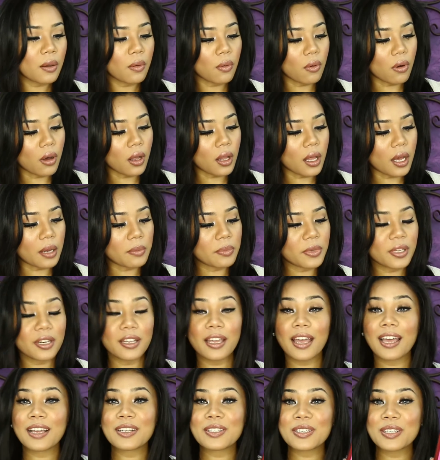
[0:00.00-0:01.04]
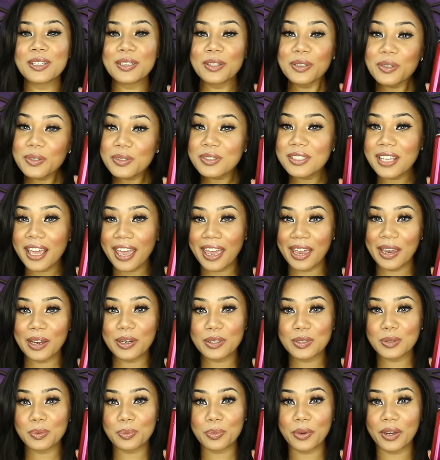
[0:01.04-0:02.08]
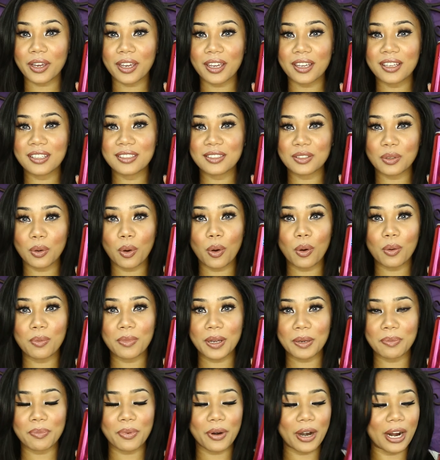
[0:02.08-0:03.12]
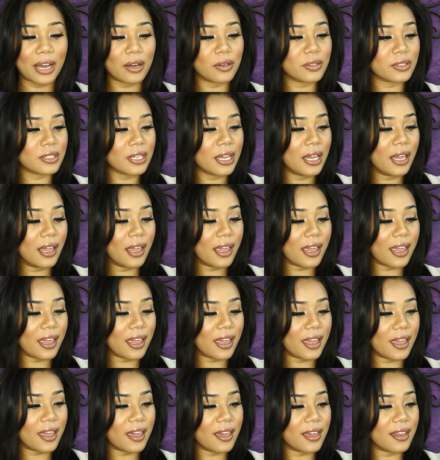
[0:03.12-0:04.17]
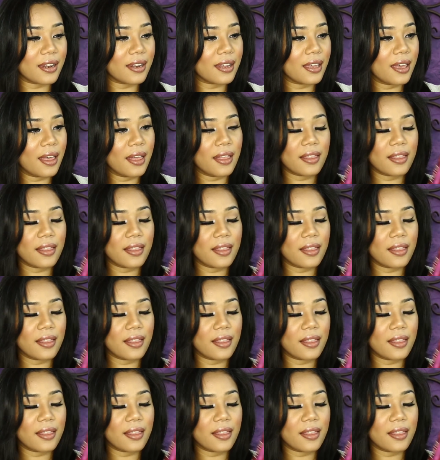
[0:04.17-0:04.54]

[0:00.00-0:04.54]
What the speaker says: Well, I'm gonna actually use hairspray to hold my brows, and